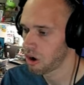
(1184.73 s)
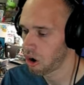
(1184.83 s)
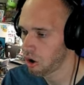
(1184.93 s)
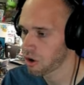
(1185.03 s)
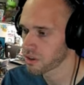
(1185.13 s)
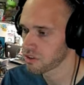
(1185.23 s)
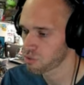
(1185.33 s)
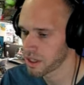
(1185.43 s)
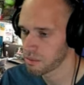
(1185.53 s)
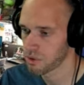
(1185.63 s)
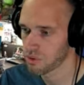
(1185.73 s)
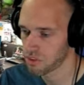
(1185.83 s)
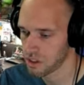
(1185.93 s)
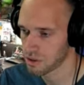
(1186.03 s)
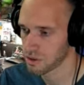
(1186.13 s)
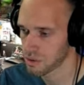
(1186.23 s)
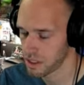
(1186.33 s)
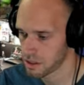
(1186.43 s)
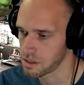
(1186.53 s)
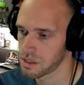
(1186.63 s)
All these Rainbow Secret
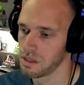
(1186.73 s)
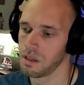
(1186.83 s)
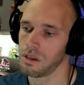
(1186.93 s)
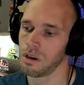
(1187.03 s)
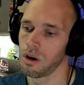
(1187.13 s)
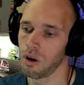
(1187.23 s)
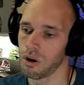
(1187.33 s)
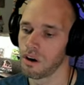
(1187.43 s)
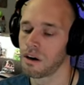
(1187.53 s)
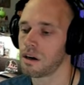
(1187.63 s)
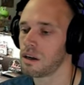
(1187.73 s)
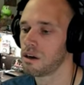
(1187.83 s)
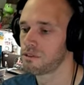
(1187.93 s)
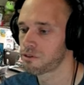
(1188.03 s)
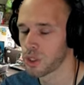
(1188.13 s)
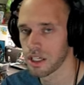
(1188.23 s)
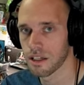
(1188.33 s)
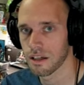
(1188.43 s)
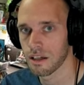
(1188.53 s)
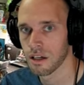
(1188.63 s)
Rares are
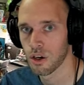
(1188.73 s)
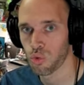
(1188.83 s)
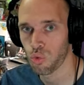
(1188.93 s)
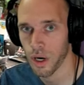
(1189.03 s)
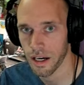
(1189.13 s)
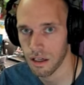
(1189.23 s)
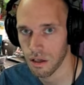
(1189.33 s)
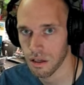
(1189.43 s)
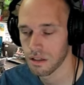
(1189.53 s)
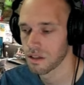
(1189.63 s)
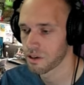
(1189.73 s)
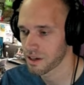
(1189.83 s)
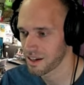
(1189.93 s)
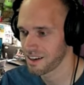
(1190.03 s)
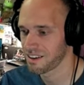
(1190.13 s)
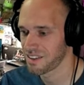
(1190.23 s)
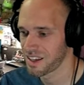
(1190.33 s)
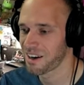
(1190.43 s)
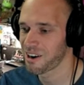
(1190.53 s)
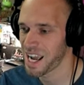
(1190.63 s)
freaking rare, okay?
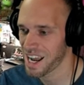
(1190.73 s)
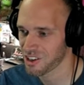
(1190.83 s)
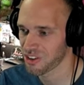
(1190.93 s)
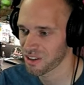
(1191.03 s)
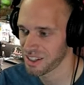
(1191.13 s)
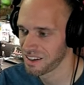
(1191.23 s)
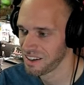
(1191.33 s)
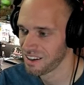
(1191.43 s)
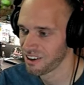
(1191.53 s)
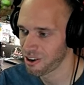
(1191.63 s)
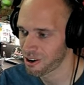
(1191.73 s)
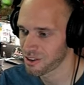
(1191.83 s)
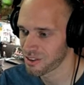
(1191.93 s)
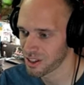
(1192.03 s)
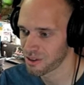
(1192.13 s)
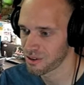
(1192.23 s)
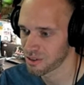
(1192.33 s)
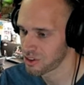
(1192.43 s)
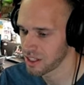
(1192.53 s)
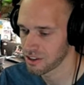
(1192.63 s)
They are actually hard, they are,
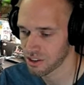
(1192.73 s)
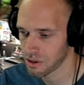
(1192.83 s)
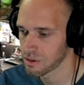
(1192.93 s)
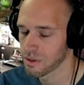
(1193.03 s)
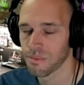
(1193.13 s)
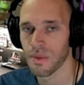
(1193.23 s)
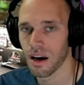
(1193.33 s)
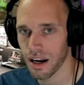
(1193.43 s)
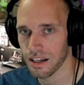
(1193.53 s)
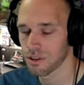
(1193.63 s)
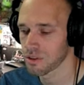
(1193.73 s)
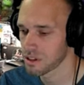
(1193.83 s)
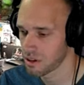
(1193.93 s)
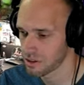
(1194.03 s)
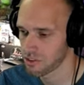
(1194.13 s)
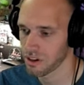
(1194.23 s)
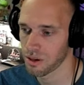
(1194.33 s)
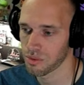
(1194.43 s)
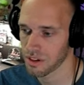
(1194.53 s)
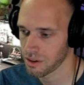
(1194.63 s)
they don't, I go to card
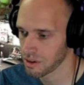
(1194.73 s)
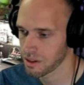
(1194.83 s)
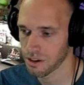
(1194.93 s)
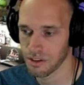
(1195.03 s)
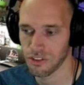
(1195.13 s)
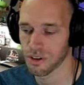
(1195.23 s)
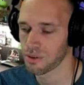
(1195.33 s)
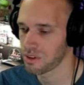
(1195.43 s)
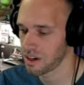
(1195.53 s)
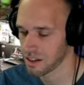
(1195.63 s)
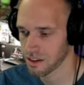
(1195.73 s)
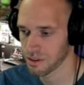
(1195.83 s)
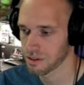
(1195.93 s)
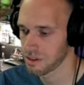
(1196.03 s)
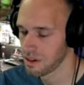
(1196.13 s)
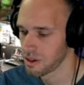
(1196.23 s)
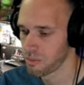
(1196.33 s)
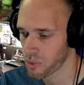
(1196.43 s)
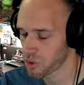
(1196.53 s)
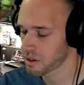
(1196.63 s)
shops, I go to card shows, I go to
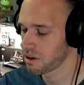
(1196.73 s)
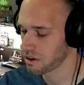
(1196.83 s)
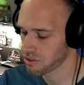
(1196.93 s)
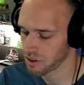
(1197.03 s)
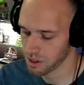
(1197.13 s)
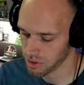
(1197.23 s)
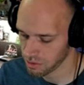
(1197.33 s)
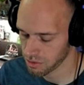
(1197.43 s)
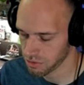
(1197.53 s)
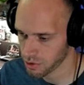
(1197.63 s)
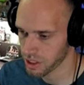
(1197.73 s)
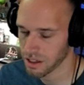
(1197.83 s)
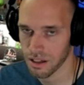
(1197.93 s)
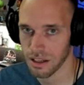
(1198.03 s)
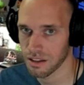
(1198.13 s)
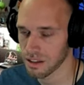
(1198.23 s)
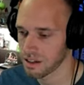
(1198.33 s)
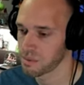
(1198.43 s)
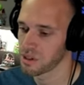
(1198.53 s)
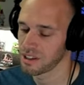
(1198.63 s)
more card shops every freaking day than
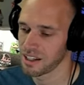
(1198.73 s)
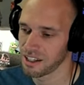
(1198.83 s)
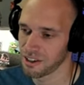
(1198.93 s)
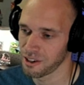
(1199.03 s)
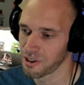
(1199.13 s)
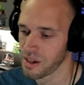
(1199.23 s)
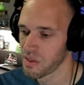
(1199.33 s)
anybody I know